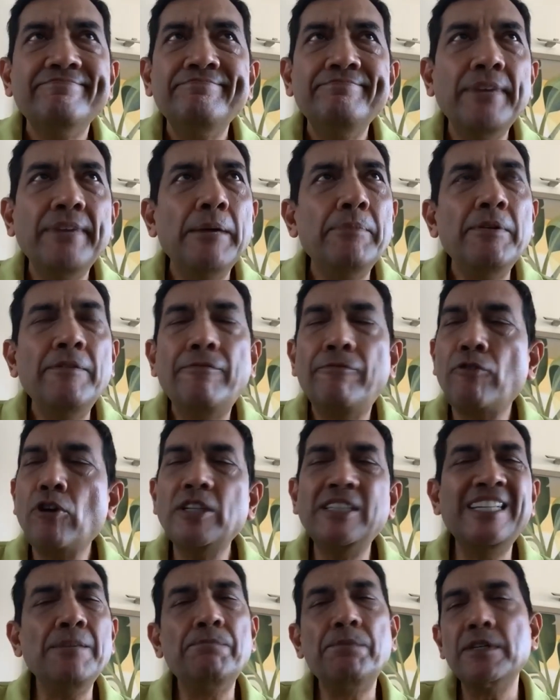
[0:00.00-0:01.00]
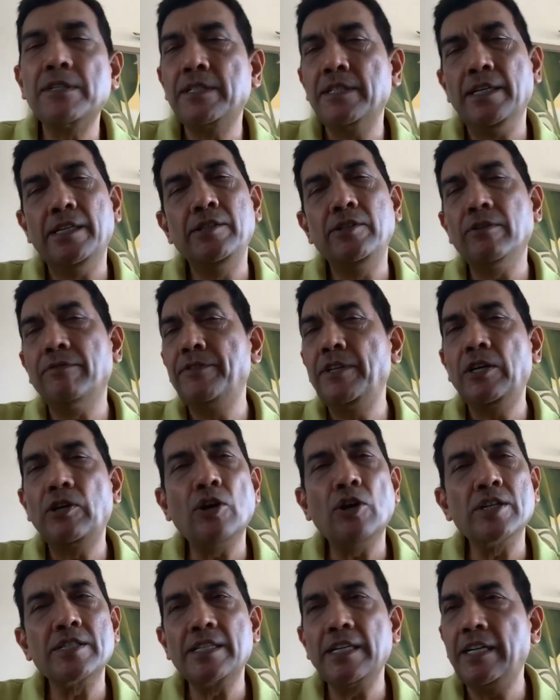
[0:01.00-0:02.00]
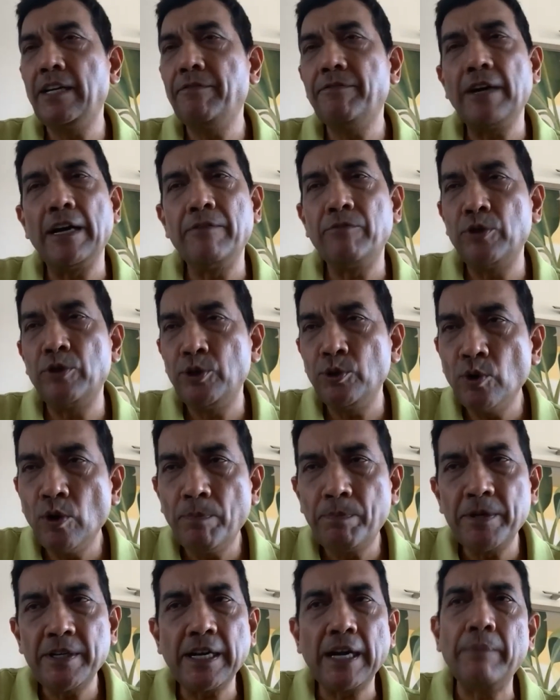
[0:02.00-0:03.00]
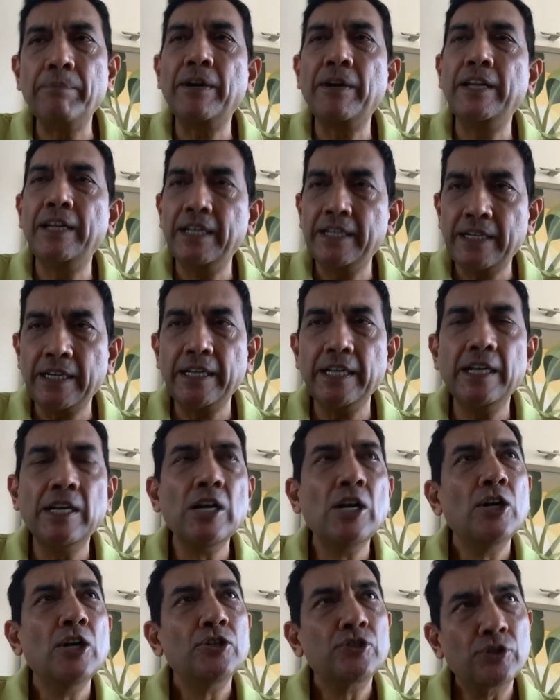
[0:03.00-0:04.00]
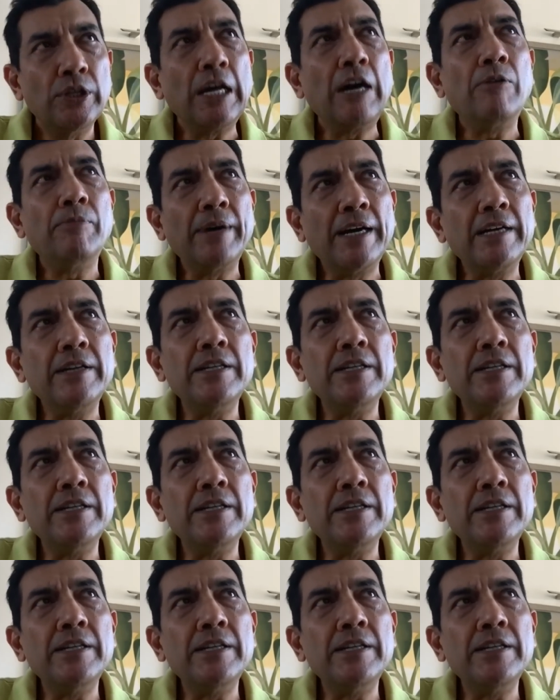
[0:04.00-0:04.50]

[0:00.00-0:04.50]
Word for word: maybe 40% of the cost that if I were to open, I'm getting it at a, so now my